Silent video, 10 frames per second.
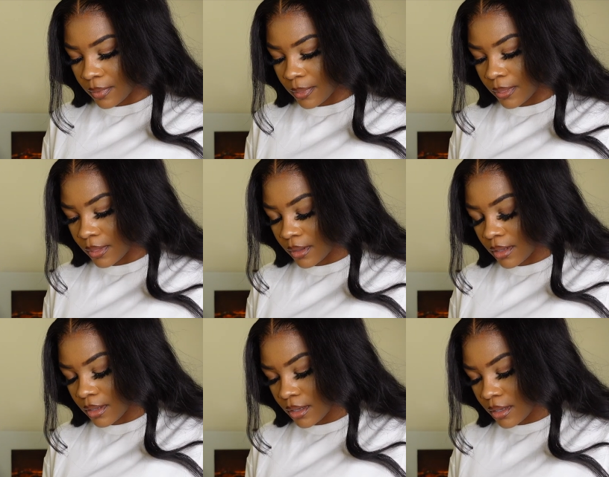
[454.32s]

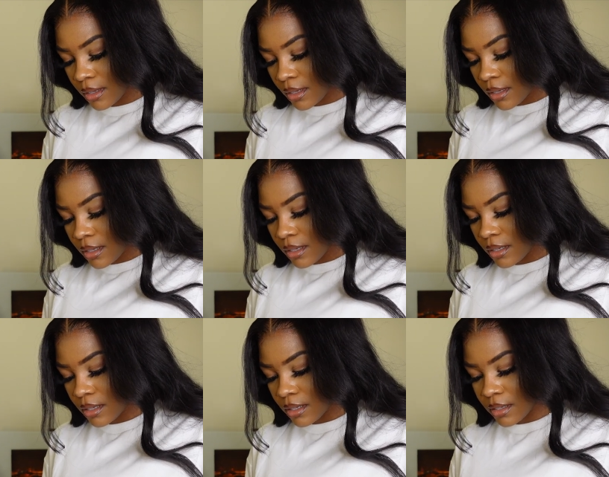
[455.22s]

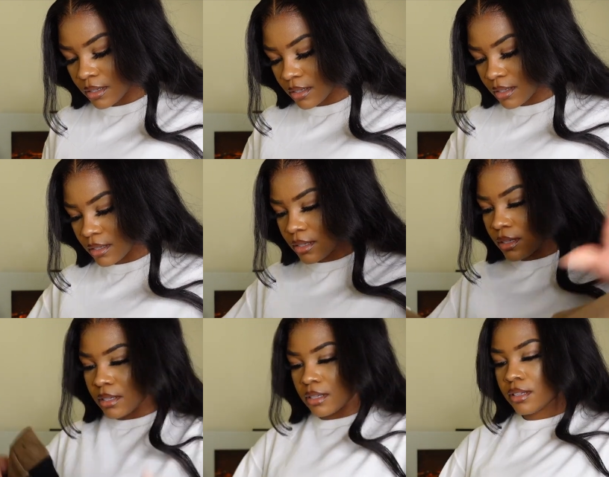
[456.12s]
(silence)